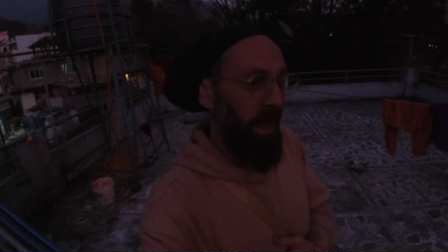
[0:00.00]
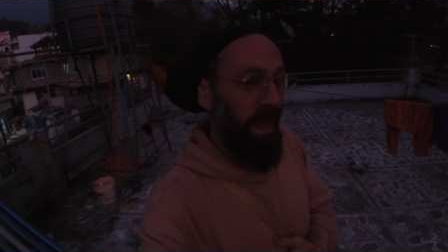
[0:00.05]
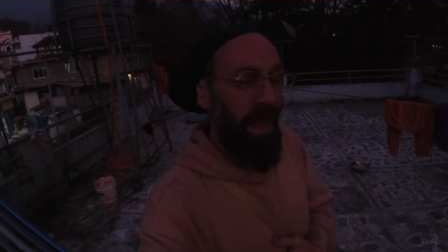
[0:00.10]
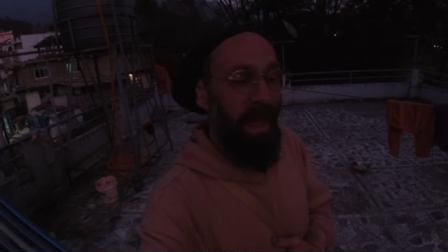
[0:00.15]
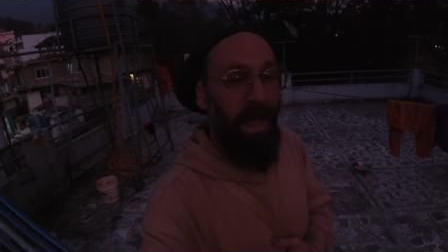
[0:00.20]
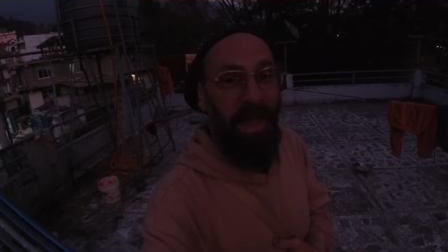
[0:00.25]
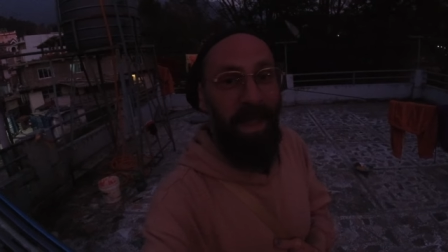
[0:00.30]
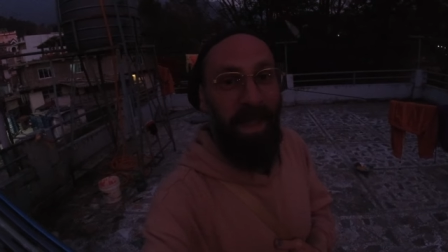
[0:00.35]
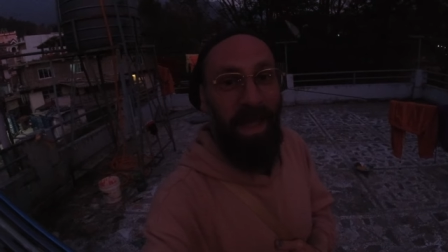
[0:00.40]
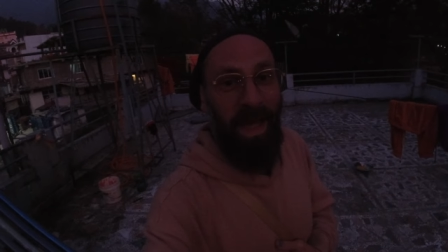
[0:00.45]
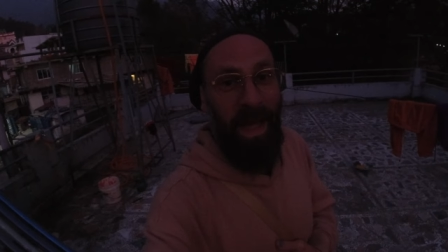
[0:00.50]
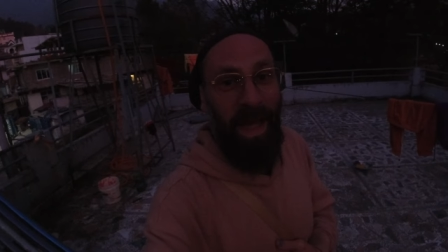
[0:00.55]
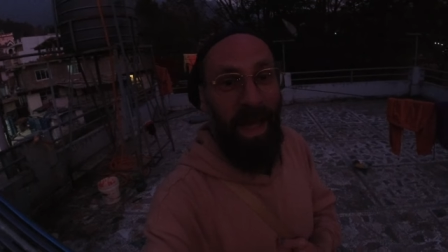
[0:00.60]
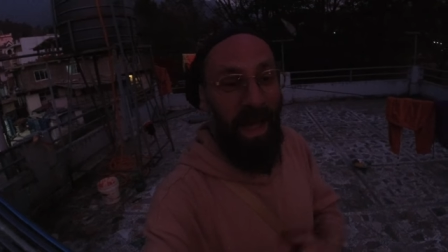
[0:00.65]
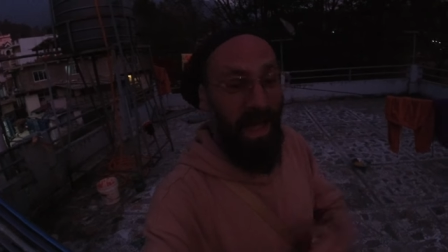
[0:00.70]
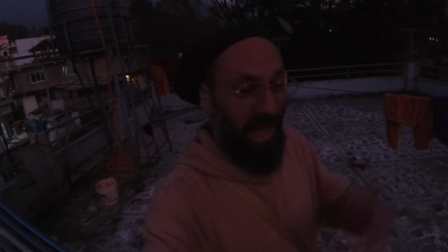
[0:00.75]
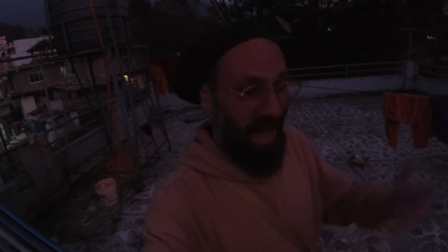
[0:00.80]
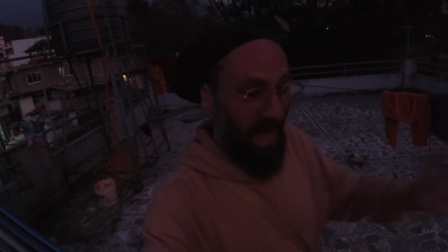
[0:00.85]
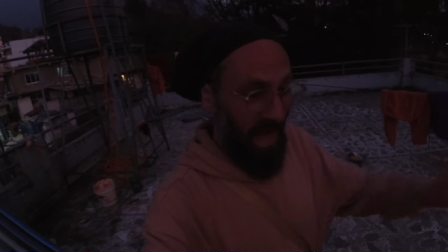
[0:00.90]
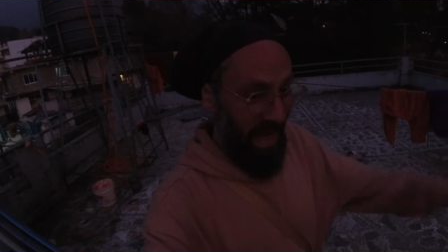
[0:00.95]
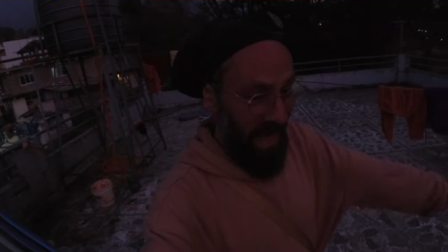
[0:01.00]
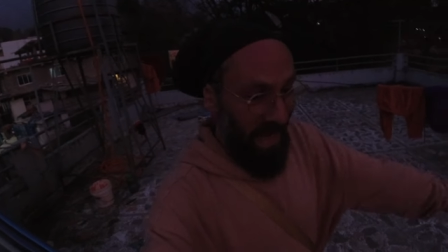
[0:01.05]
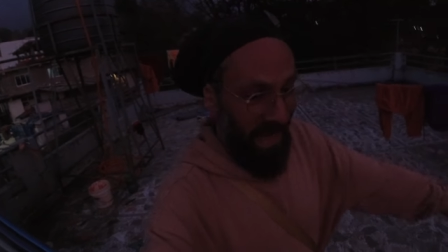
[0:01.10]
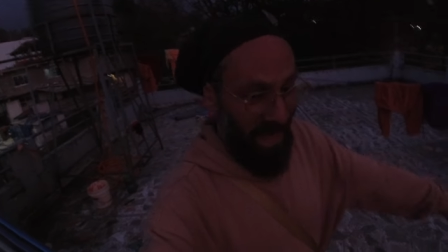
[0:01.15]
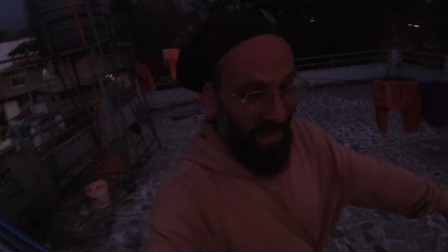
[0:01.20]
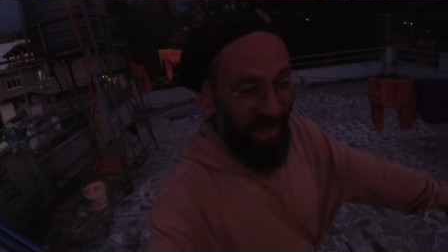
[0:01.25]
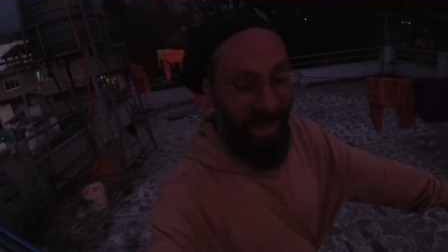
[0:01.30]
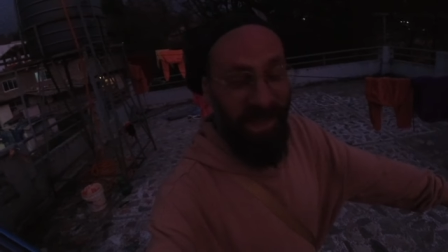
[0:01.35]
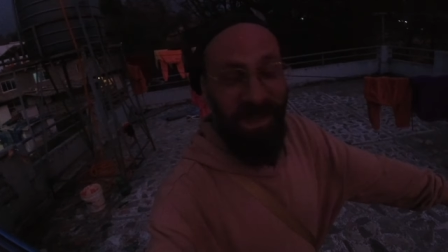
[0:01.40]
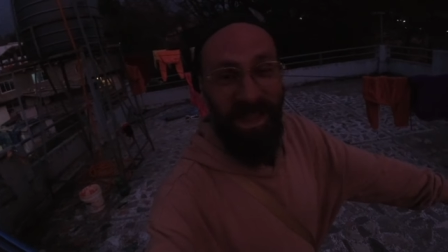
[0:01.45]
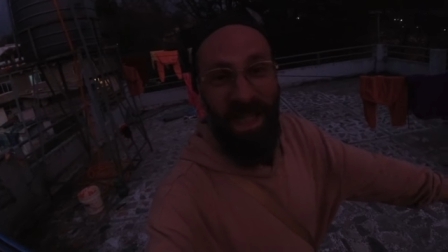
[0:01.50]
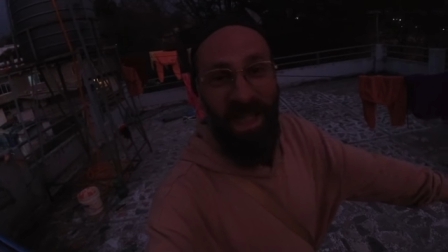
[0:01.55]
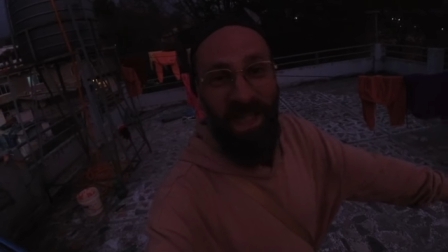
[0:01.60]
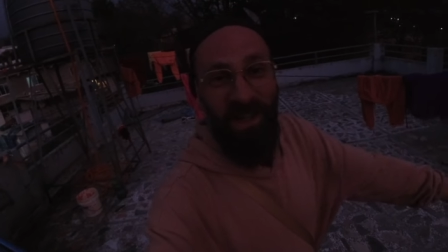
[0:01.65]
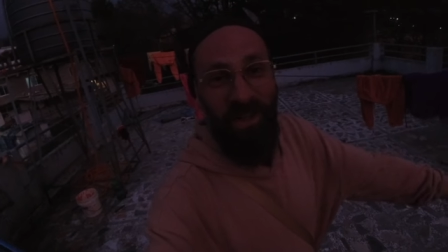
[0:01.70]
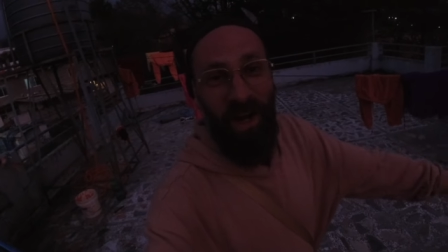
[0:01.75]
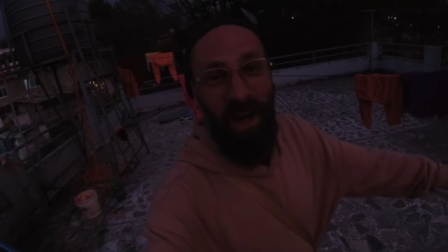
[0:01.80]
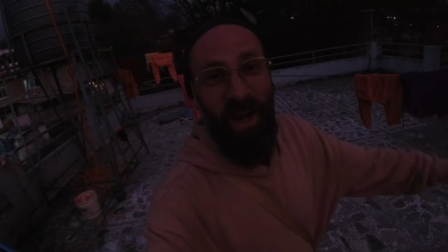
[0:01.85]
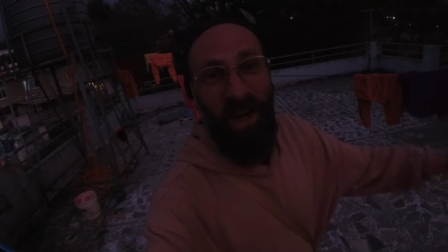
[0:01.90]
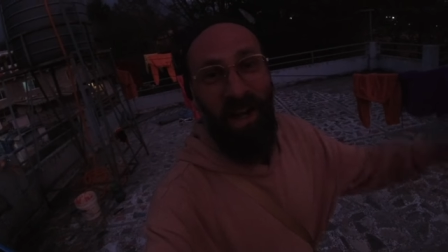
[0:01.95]
And uh, it's getting
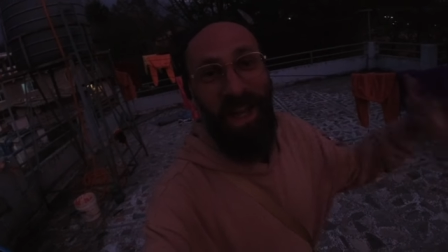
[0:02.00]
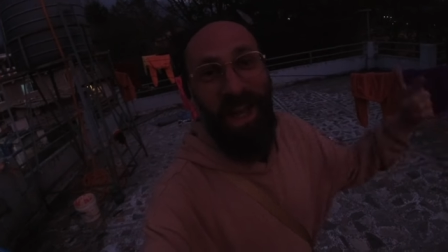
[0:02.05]
dark,